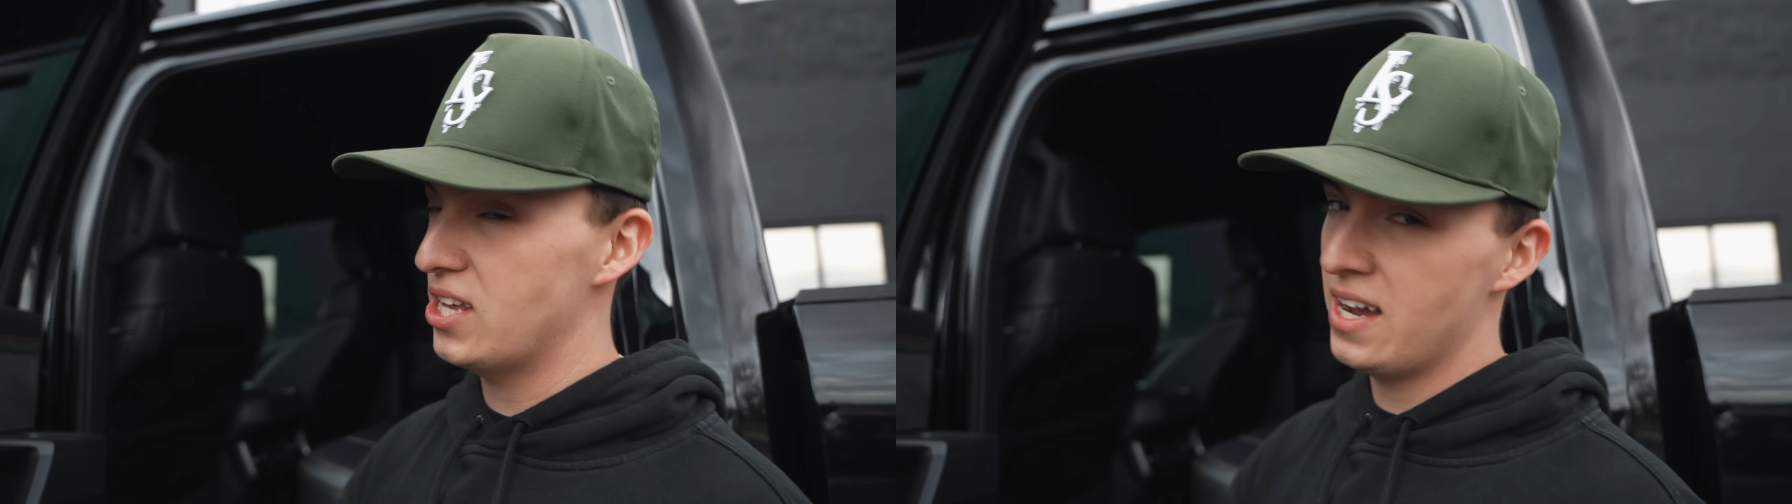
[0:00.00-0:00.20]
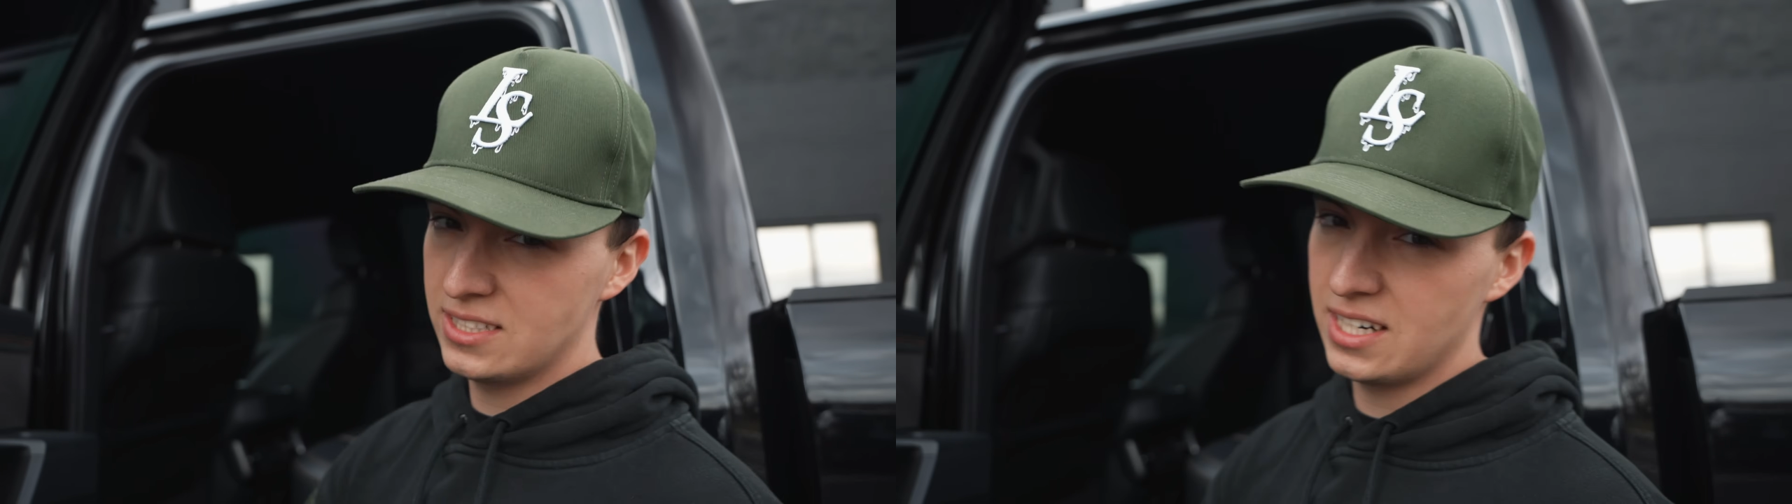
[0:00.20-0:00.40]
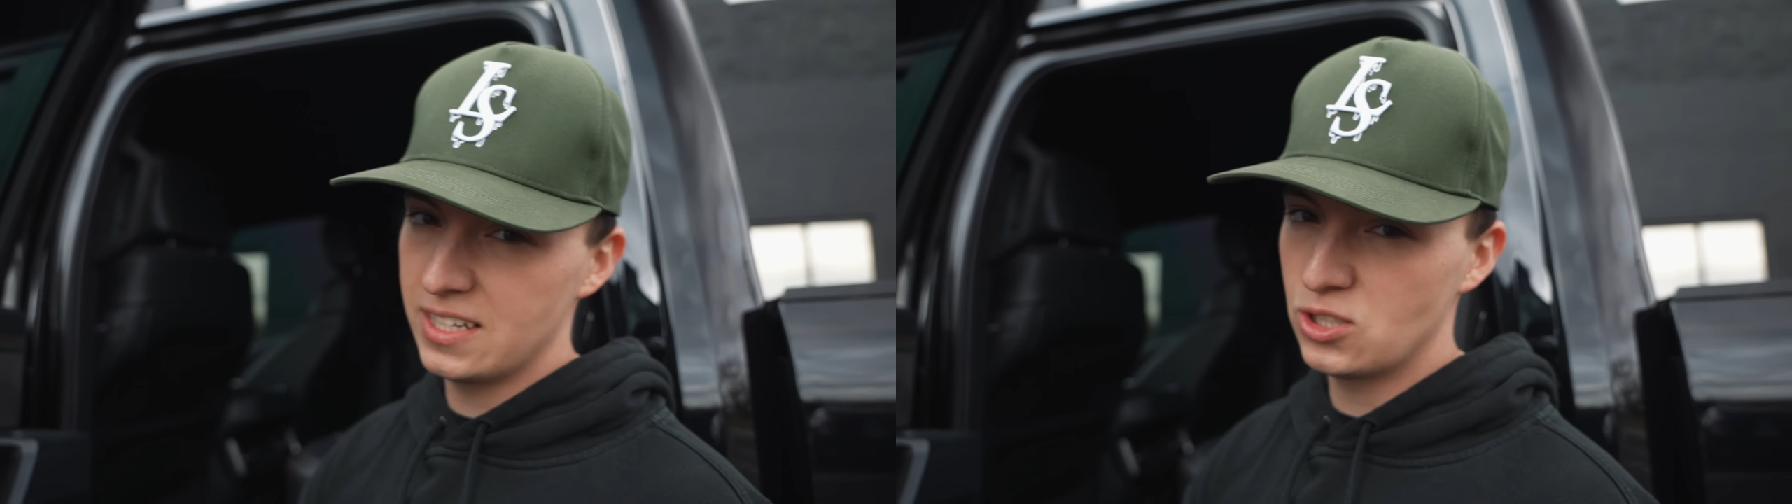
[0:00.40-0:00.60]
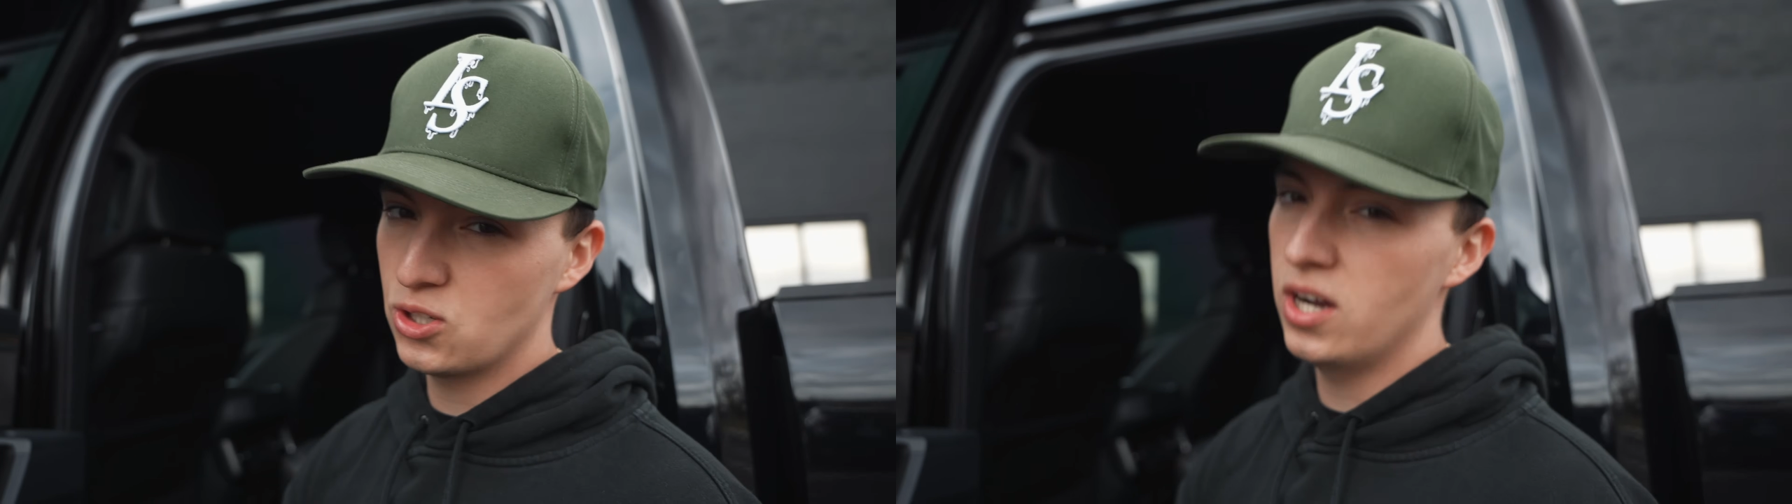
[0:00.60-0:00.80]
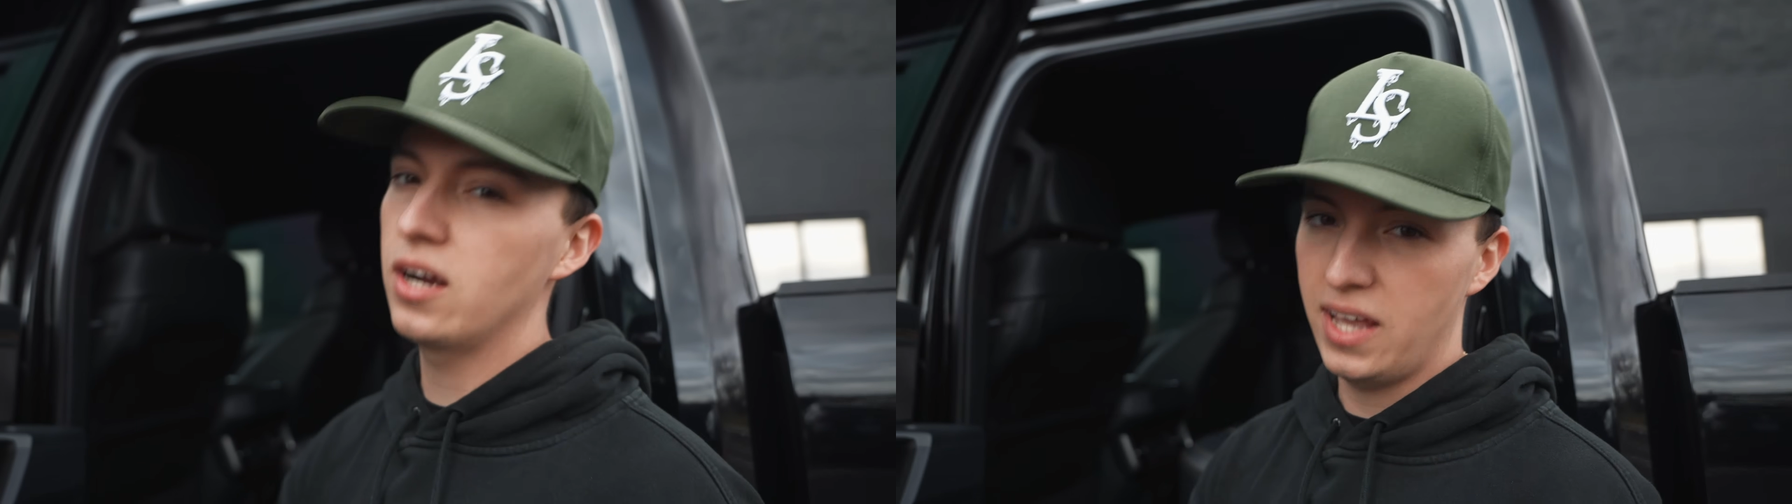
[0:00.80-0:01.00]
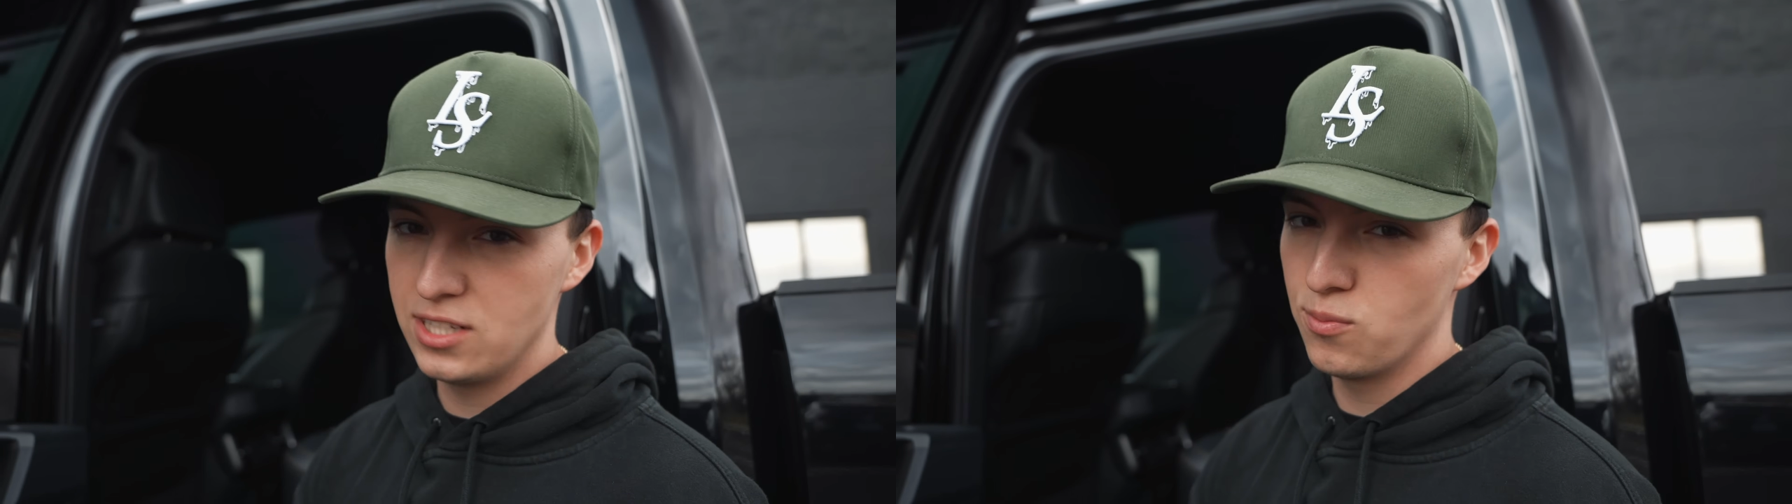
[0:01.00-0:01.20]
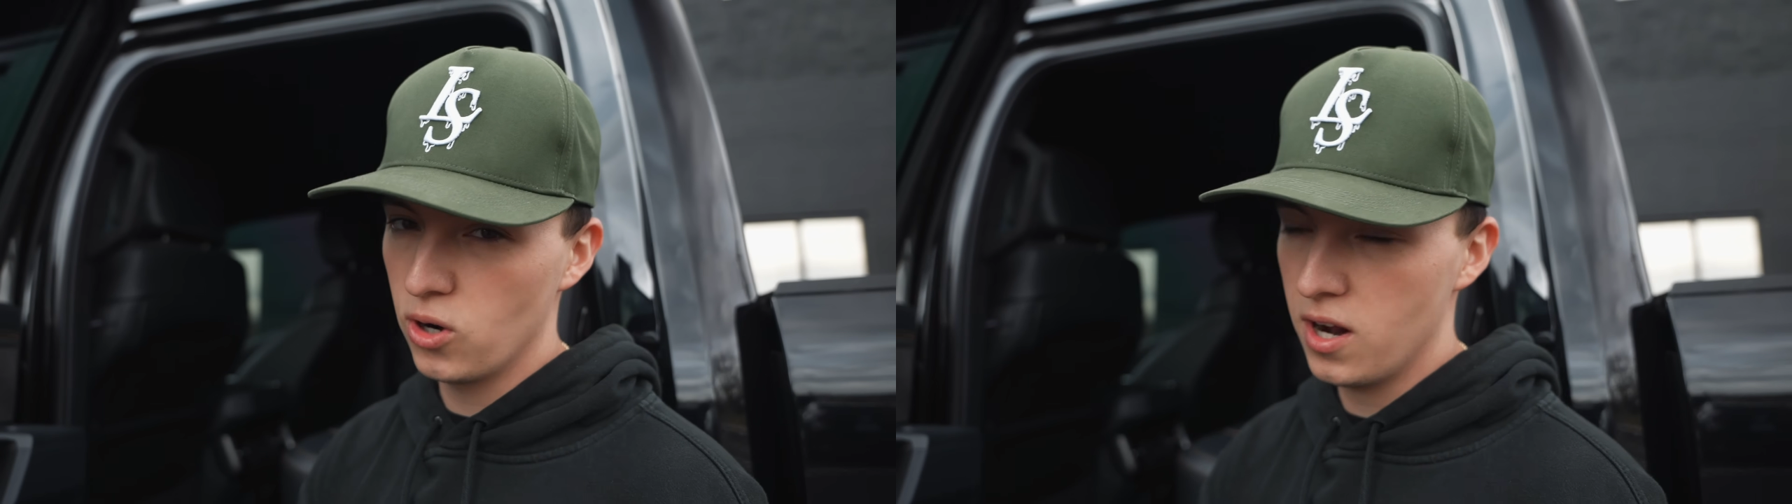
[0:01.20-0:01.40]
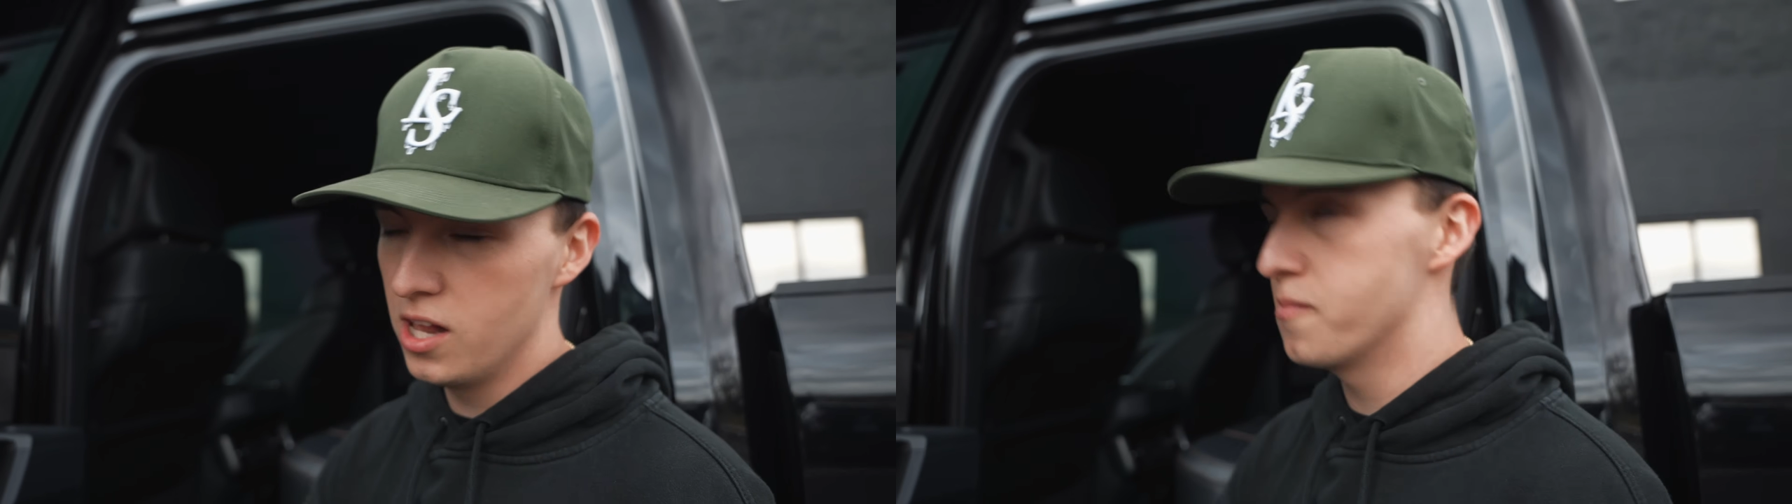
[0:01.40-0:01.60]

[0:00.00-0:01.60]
the outside of the truck, hence more color